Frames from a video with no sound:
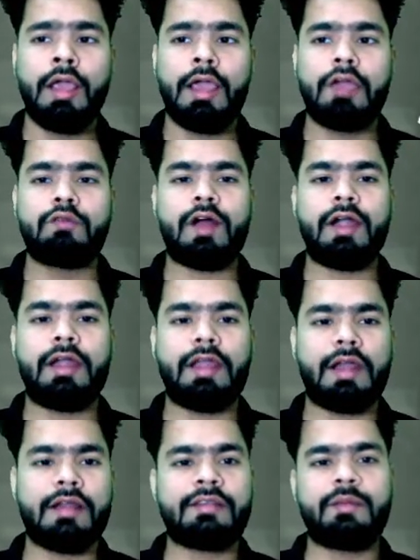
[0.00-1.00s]
If our
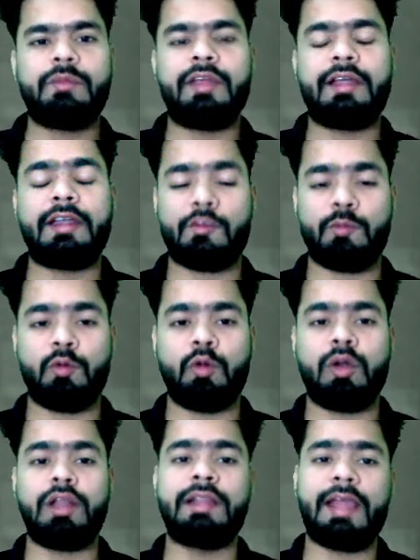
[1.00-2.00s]
nearest subject is
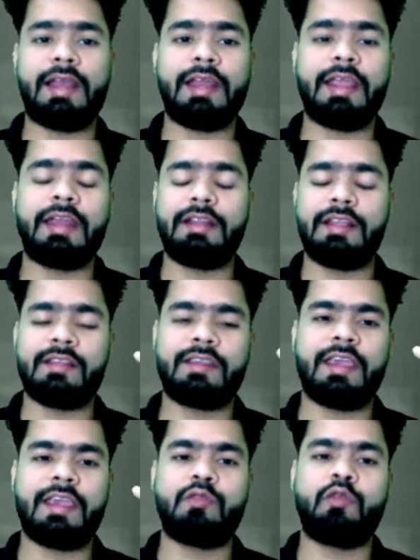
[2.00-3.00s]
plural, then in this
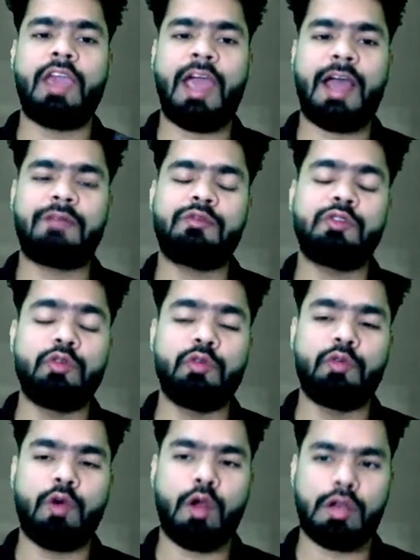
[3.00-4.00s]
case we have to do
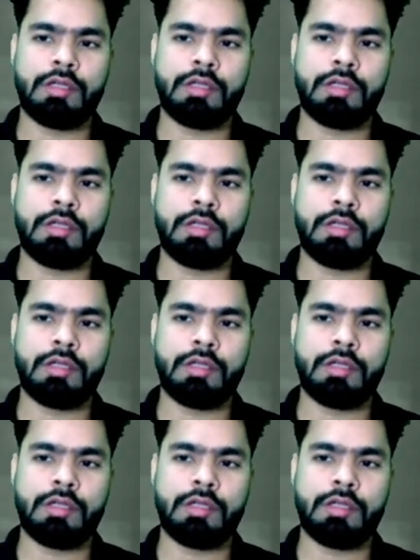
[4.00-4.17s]
what?